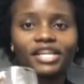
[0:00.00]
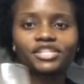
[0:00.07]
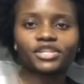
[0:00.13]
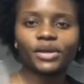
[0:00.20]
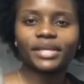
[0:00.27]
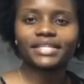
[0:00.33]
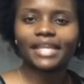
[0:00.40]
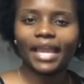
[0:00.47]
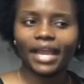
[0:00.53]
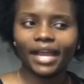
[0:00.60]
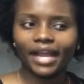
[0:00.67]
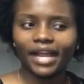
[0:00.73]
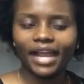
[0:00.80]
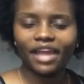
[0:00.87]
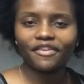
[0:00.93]
So it's
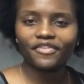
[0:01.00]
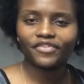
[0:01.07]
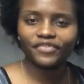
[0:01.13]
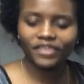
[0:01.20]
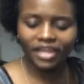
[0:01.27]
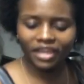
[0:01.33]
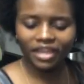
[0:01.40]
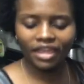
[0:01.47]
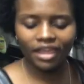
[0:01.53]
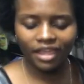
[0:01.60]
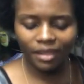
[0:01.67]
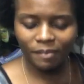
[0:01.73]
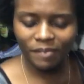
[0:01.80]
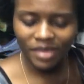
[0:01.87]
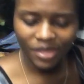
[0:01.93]
like
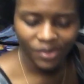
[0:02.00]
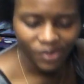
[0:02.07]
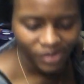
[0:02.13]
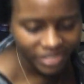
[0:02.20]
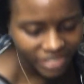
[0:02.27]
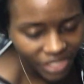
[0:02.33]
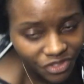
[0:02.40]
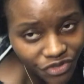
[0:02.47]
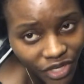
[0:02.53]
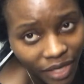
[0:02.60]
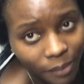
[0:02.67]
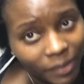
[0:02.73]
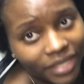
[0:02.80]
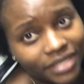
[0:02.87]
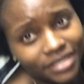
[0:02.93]
a meal. It's a
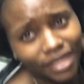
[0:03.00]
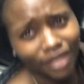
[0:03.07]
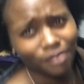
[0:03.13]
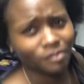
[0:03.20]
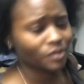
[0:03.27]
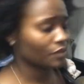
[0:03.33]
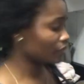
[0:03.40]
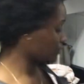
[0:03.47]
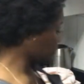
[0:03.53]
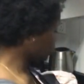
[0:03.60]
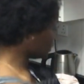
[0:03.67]
drink, but it's like a meal